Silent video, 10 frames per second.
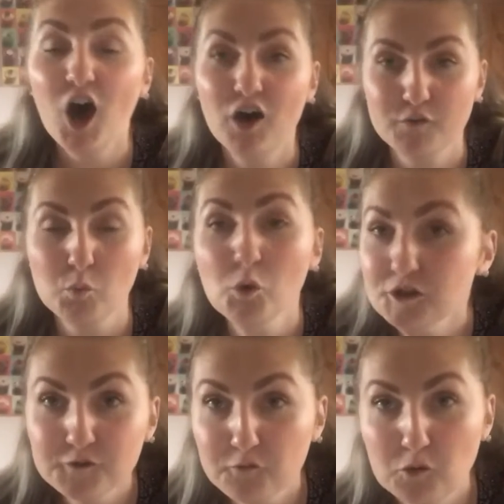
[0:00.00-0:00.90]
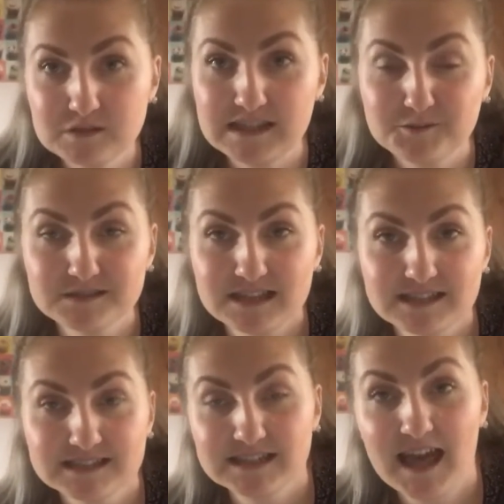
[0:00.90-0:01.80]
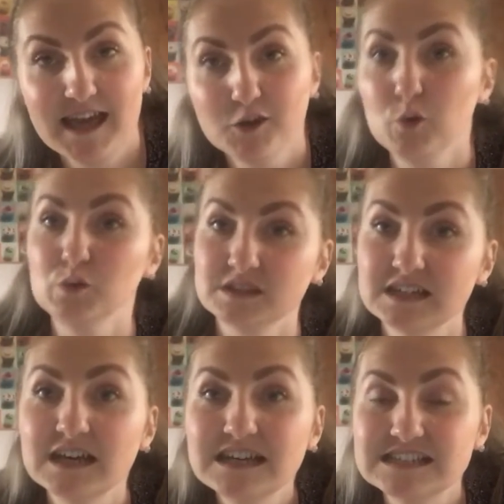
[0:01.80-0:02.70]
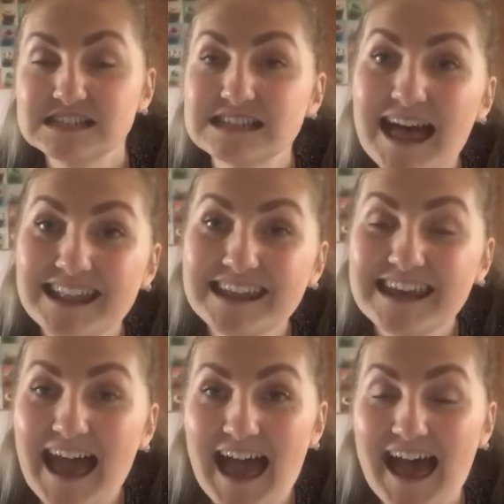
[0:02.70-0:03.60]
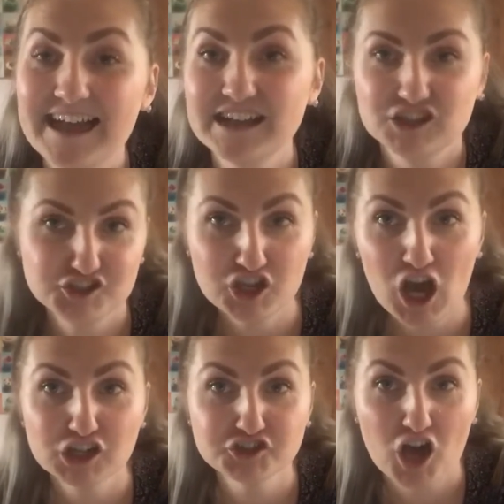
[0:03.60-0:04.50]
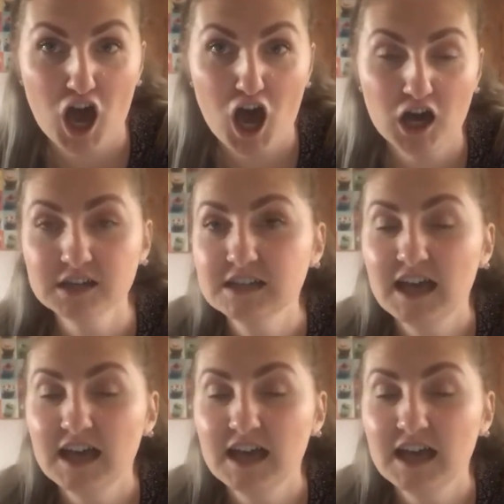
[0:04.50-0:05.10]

of a wonderful sequence dance today called the Sally Ann Cha-Cha.